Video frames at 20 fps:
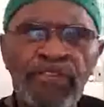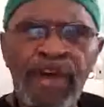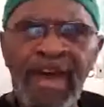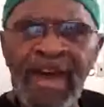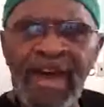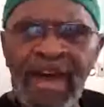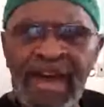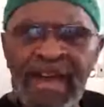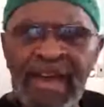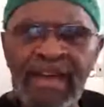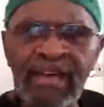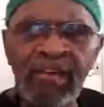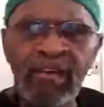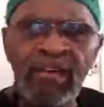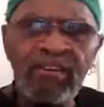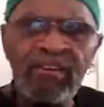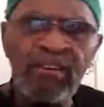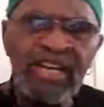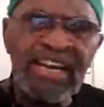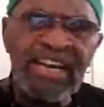the hanging
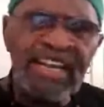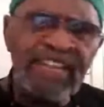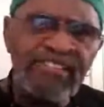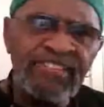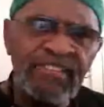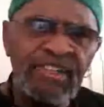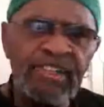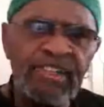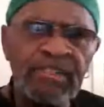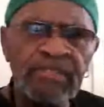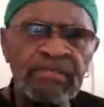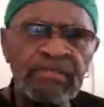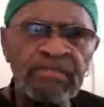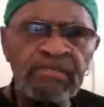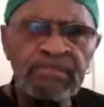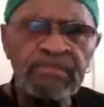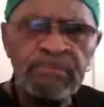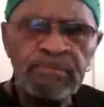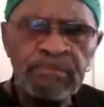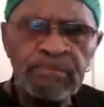or the lynching
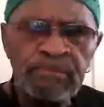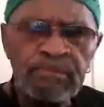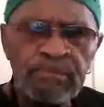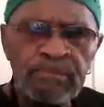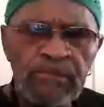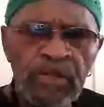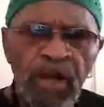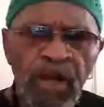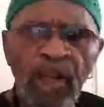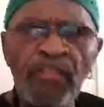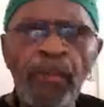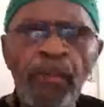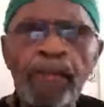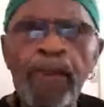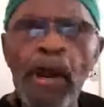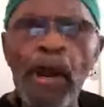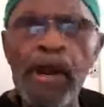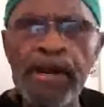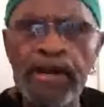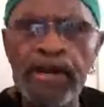or the
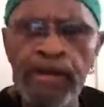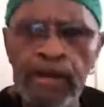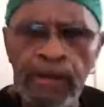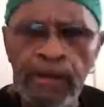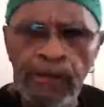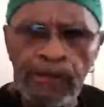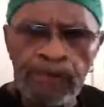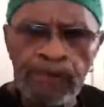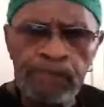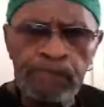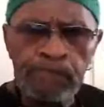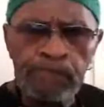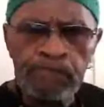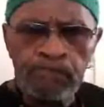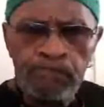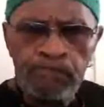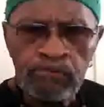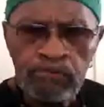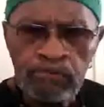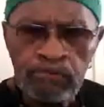burning
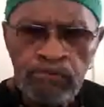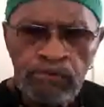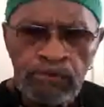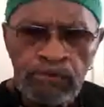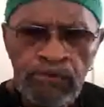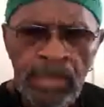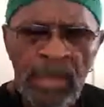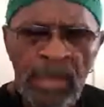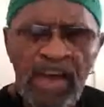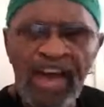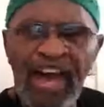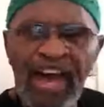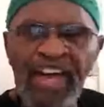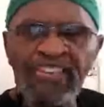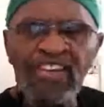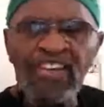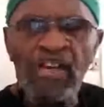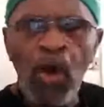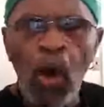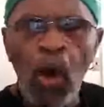
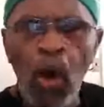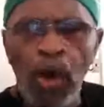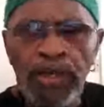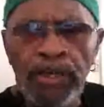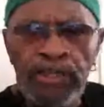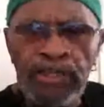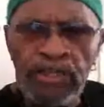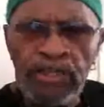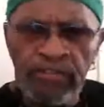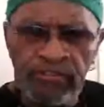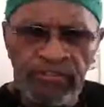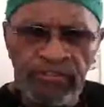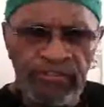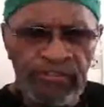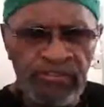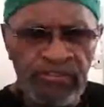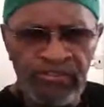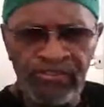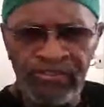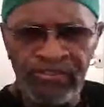as an
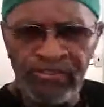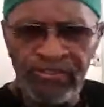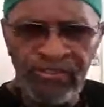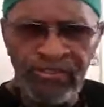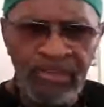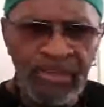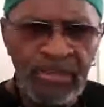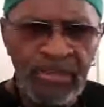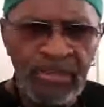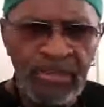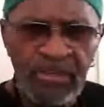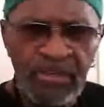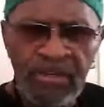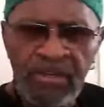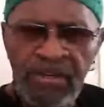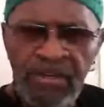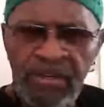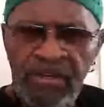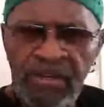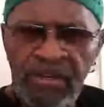audience.
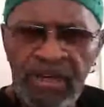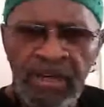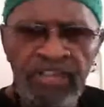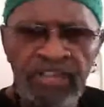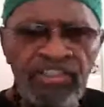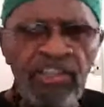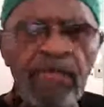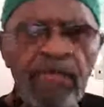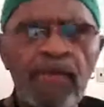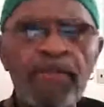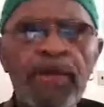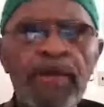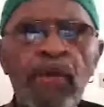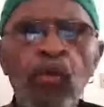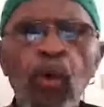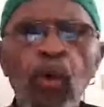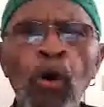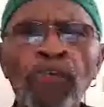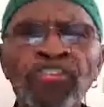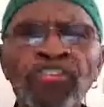And some of them
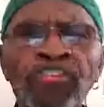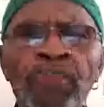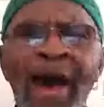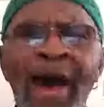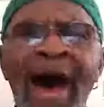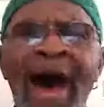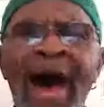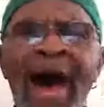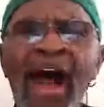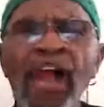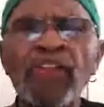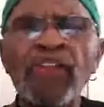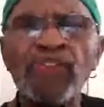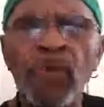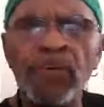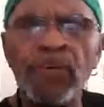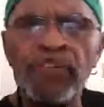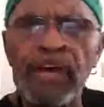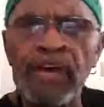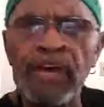wore smiles
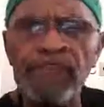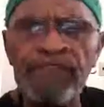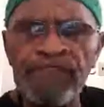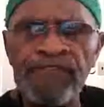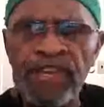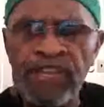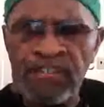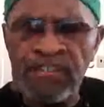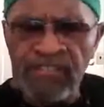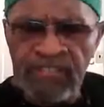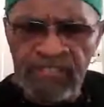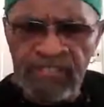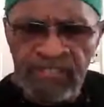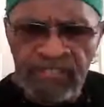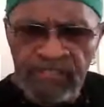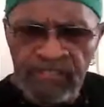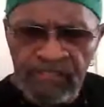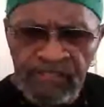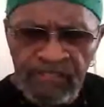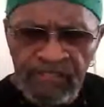on their
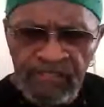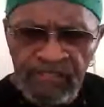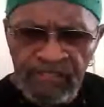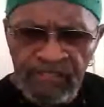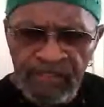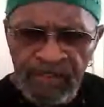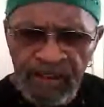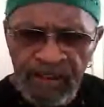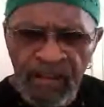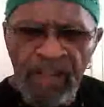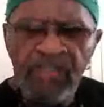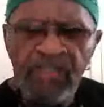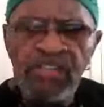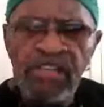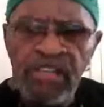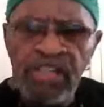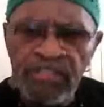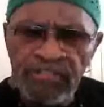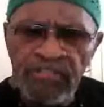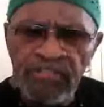faces. Are you
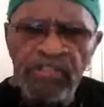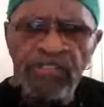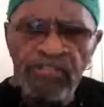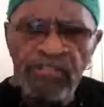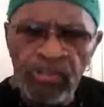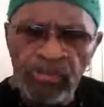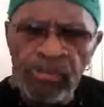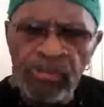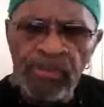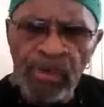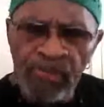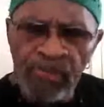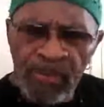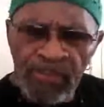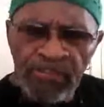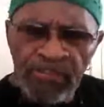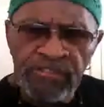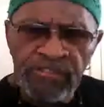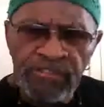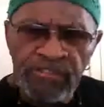listening to me, my
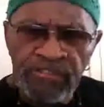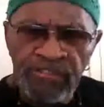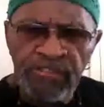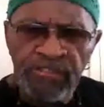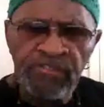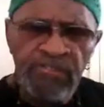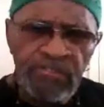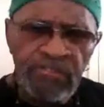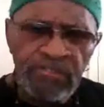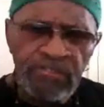brothers and sisters?